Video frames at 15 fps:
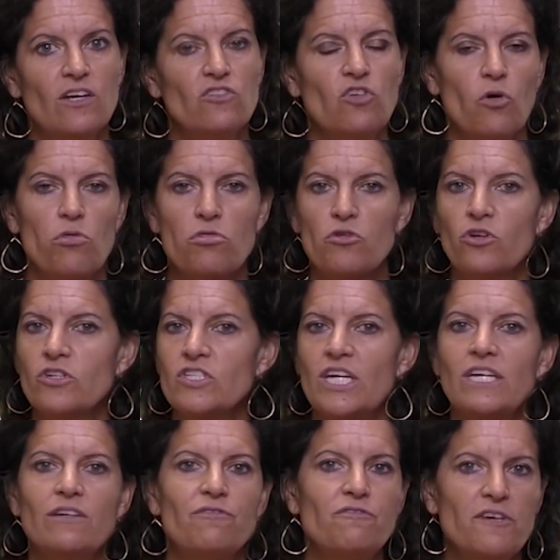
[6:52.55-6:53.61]
so
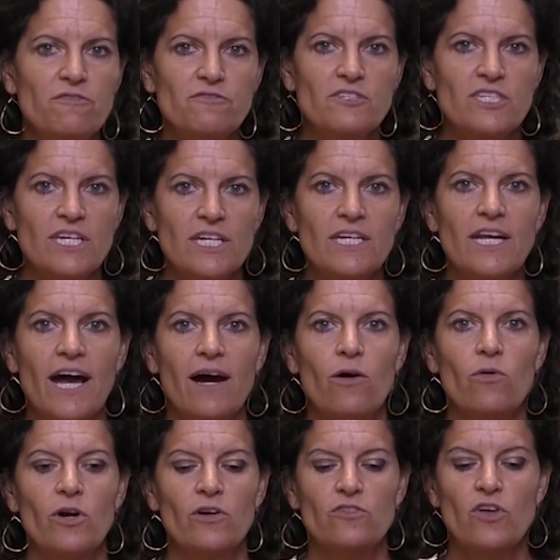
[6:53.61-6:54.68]
13 to 15
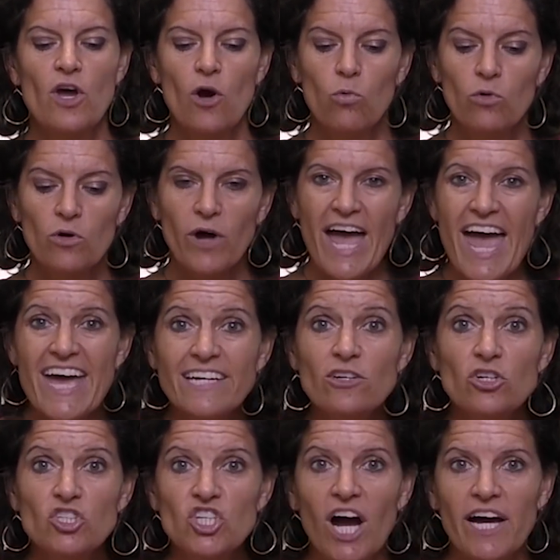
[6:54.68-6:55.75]
hours, will
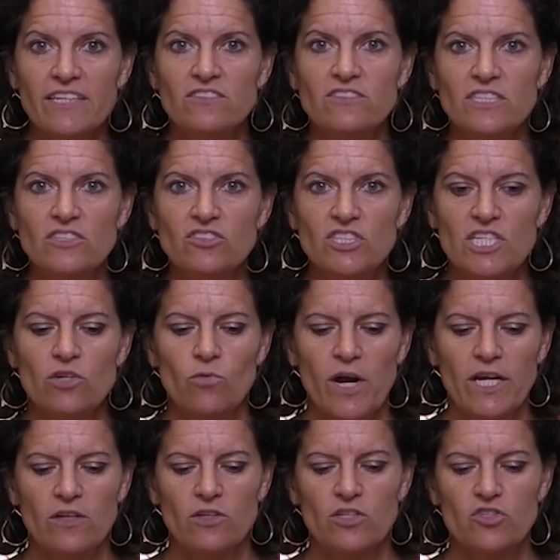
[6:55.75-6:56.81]
energize these T
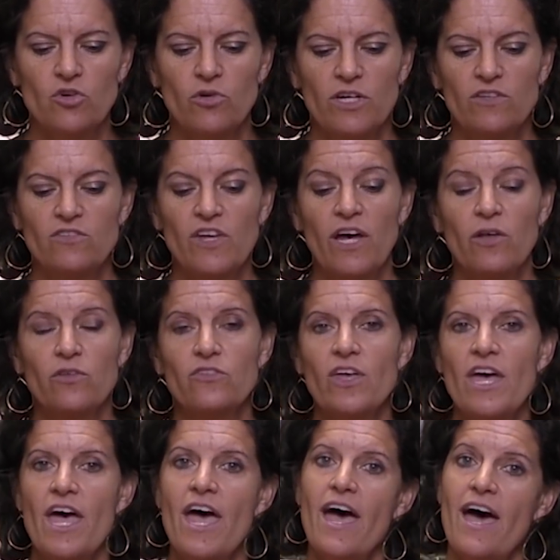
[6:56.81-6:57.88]
regulatory cells
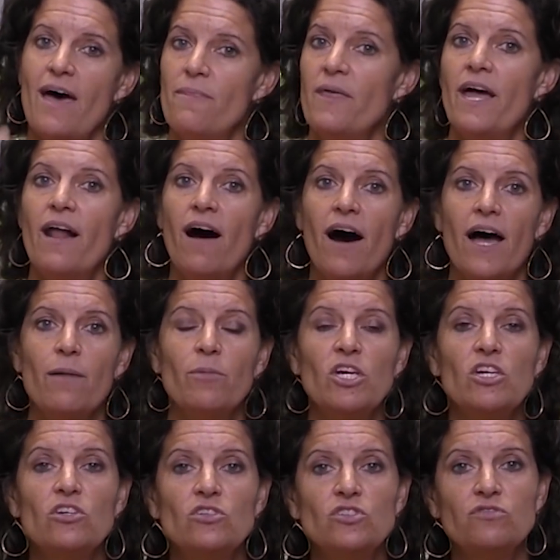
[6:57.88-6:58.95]
and then I'm a
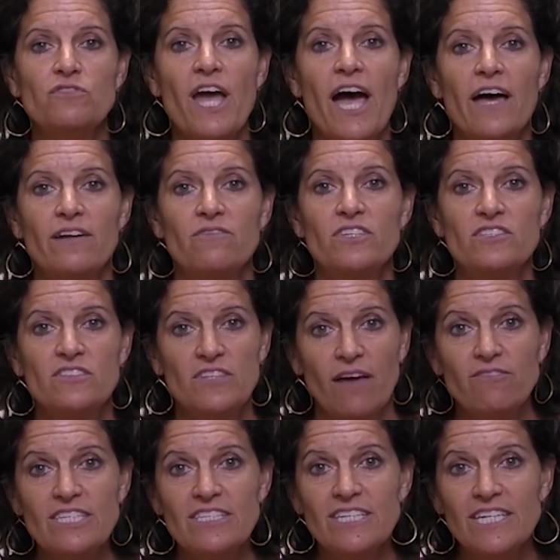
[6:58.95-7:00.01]
huge fan of the
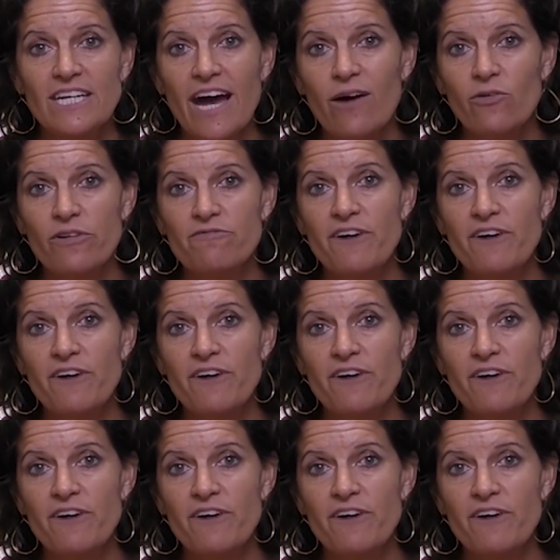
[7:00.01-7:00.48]
17 hour